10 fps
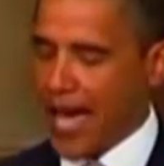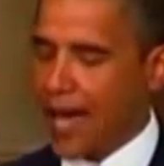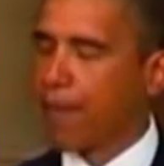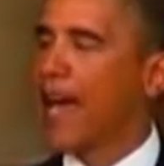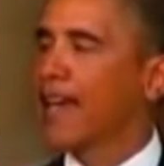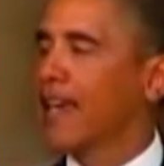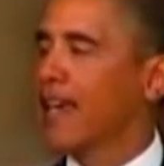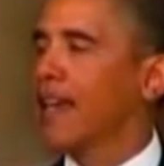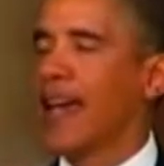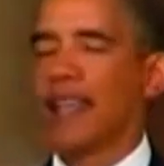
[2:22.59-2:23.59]
away
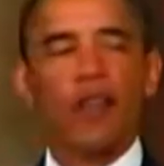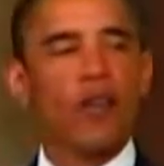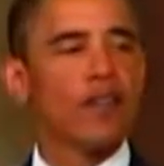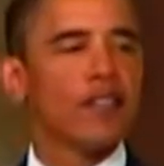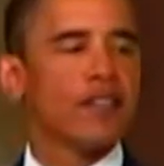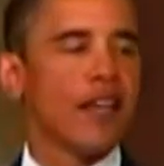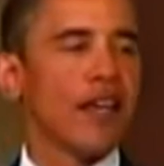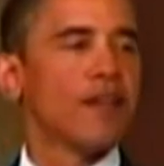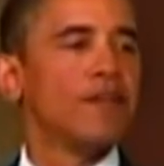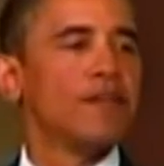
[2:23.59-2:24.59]
in foreign bank
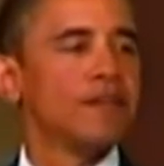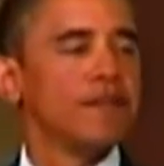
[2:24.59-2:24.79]
accounts,